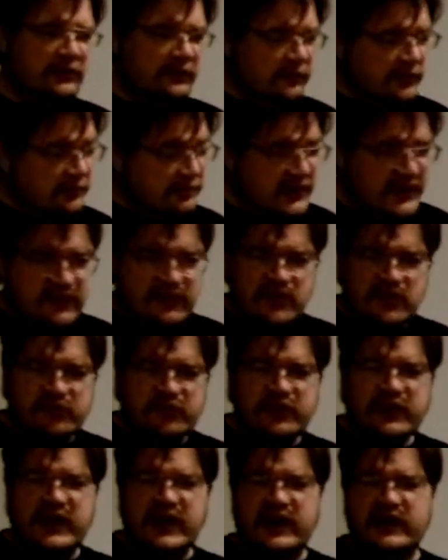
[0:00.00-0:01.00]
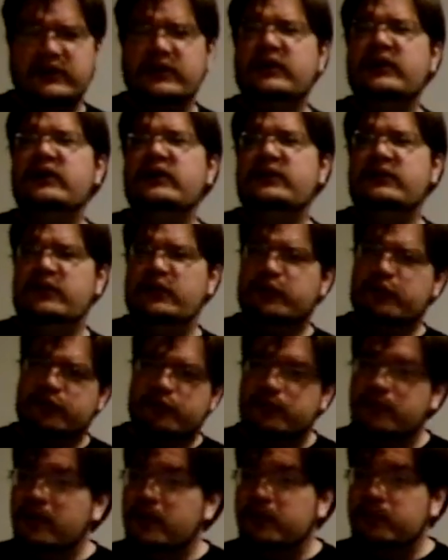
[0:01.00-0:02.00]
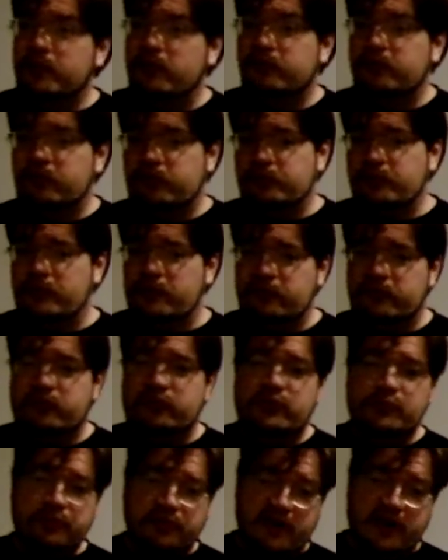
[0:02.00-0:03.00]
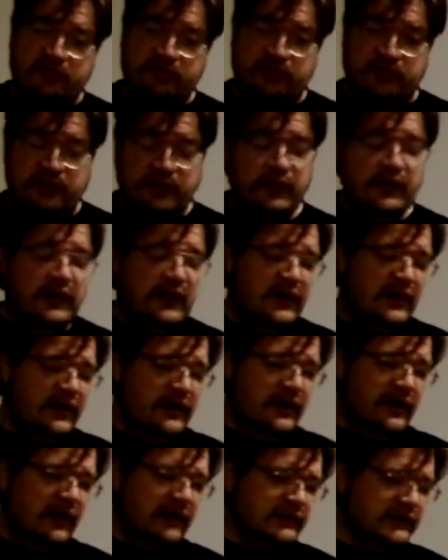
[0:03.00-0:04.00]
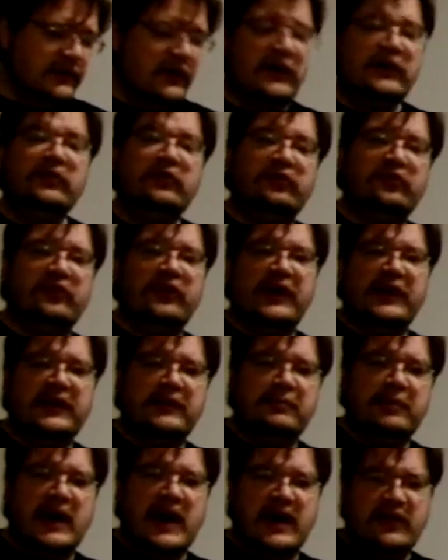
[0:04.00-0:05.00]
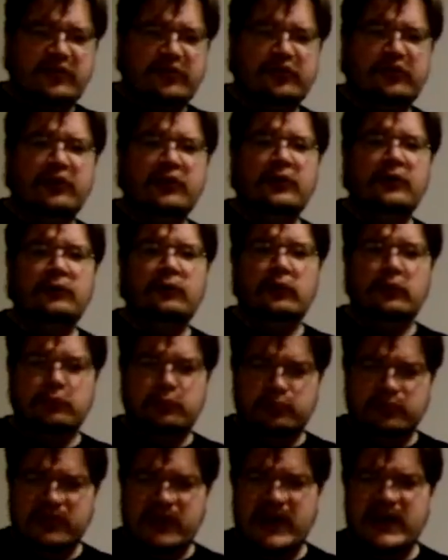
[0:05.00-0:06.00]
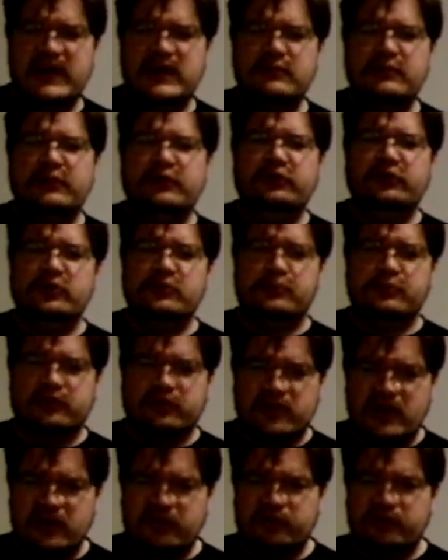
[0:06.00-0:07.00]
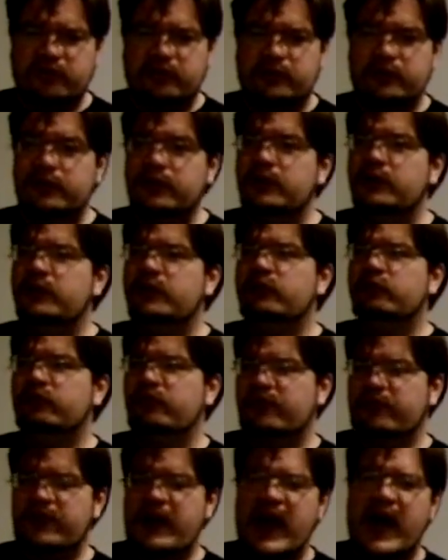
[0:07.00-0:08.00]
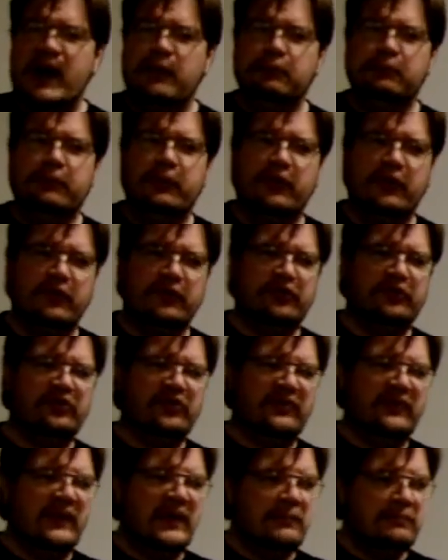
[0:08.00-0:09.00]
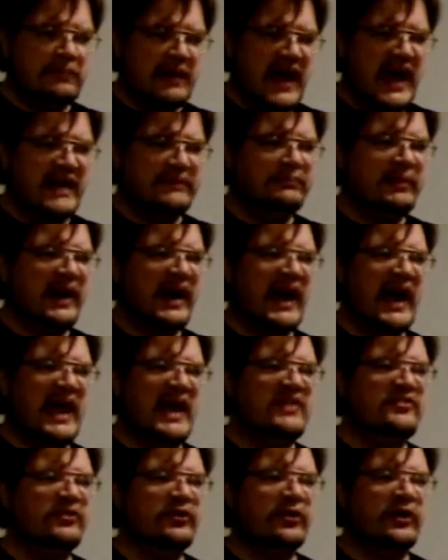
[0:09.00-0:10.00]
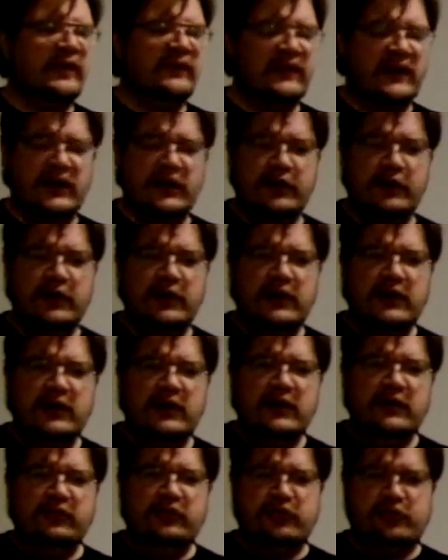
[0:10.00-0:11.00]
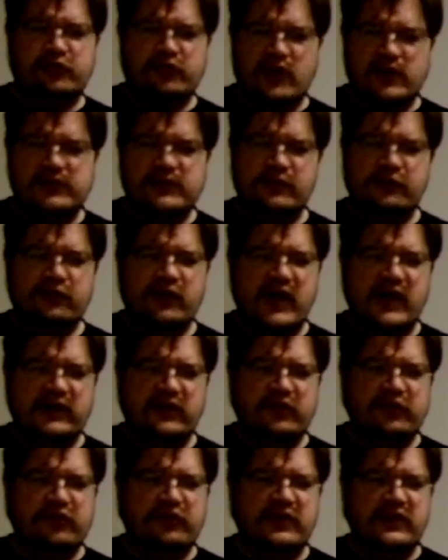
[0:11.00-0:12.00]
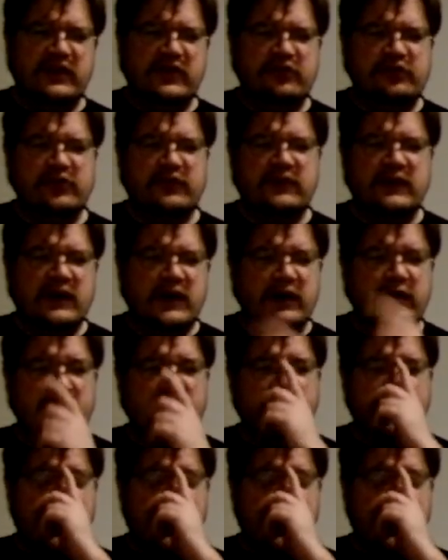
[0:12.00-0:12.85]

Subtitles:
repeat this again. This is from my own personal experience. Depression. A lot of psychopaths will blame depression for their outbursts and their bad behavior and their destructive tendencies and their